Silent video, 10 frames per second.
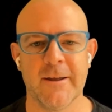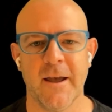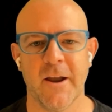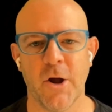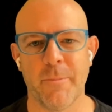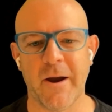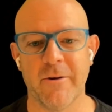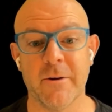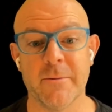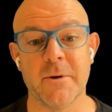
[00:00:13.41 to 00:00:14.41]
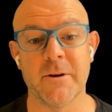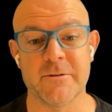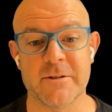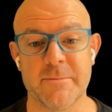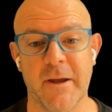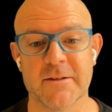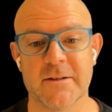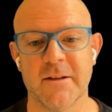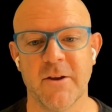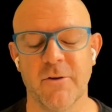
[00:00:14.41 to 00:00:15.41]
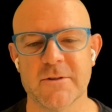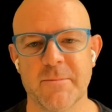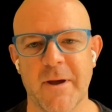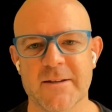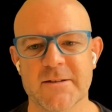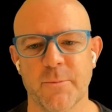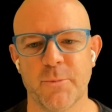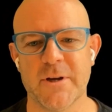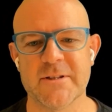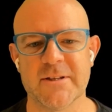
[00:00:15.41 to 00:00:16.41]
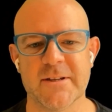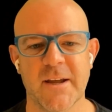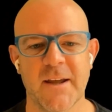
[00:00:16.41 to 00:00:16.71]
And I pay my respects to the elders past and present